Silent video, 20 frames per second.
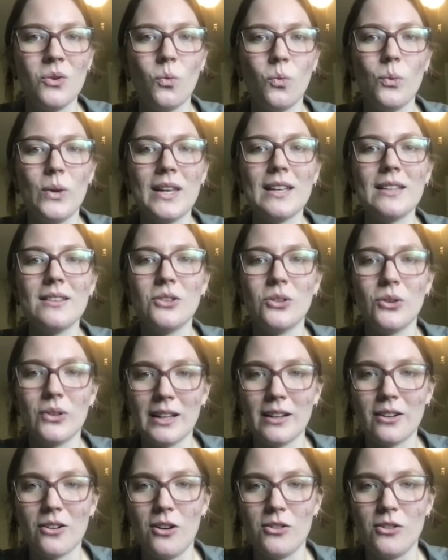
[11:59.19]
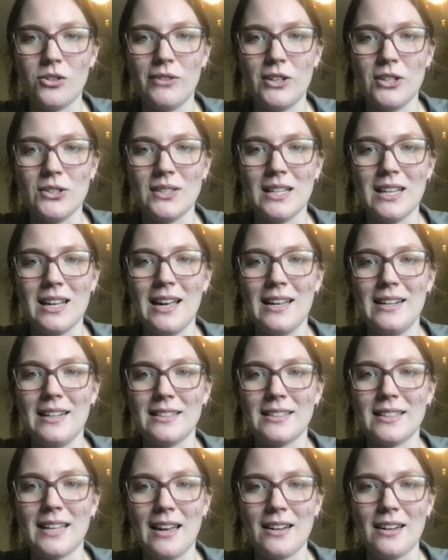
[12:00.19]
We can look at controversy in a
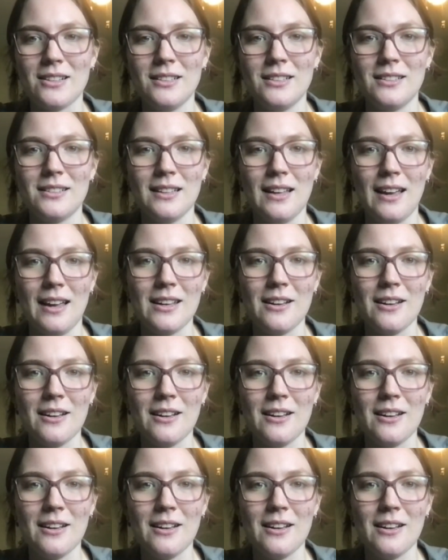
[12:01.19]
scandalous light